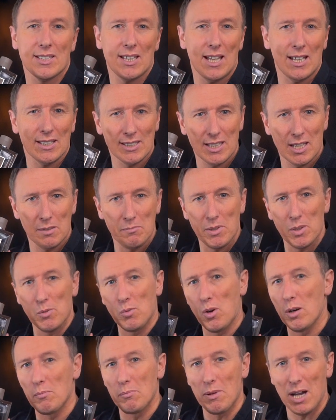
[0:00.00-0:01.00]
and can be
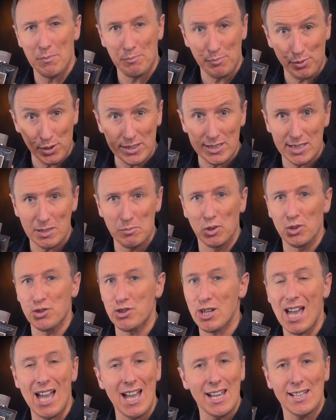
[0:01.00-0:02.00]
worn by pretty
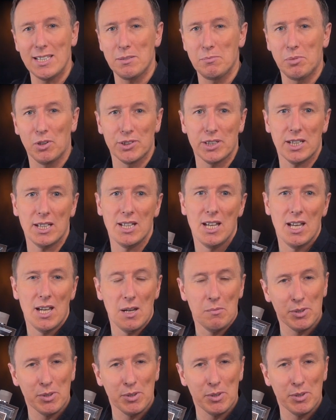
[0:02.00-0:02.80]
much anybody,